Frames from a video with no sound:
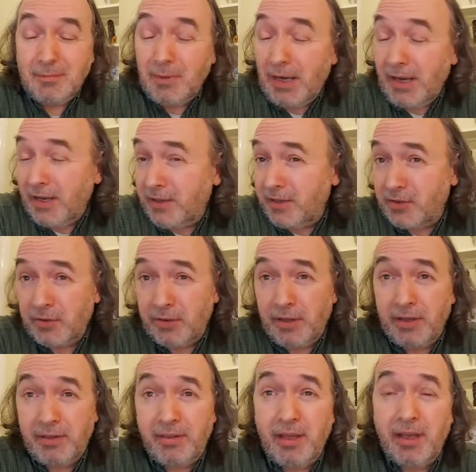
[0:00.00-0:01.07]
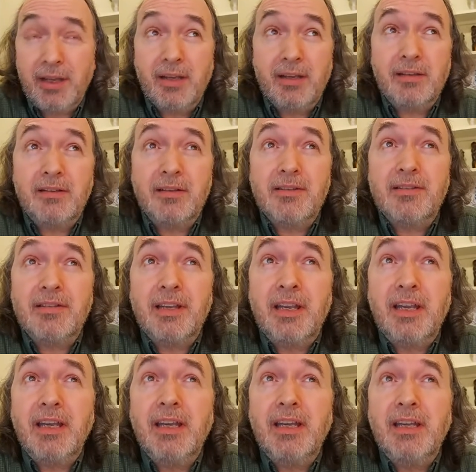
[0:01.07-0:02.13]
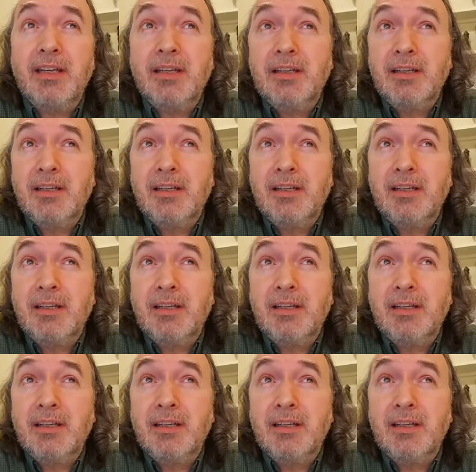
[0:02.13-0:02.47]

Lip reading: Why should they think to see